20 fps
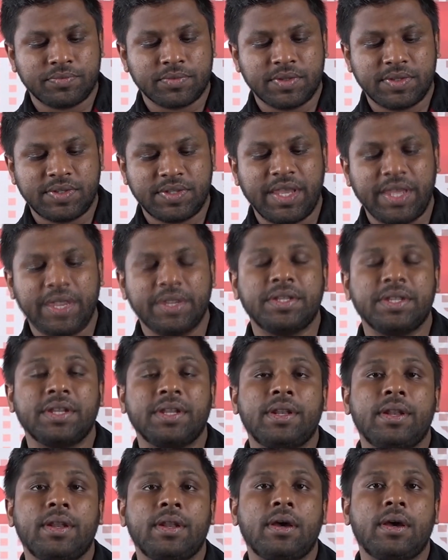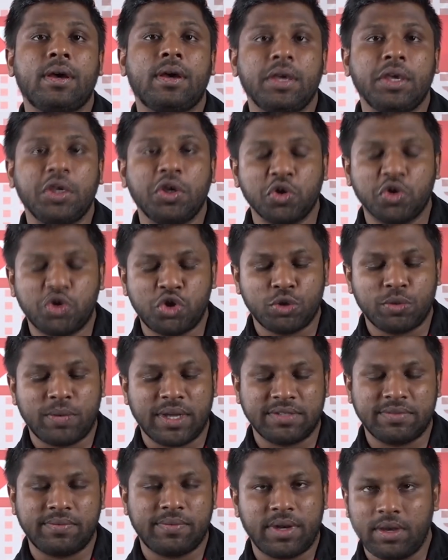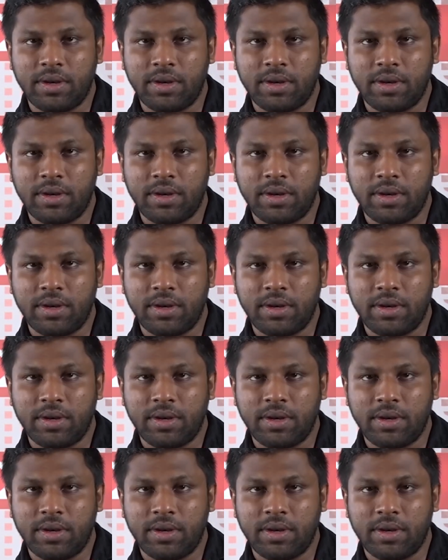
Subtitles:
see it in YouTube as well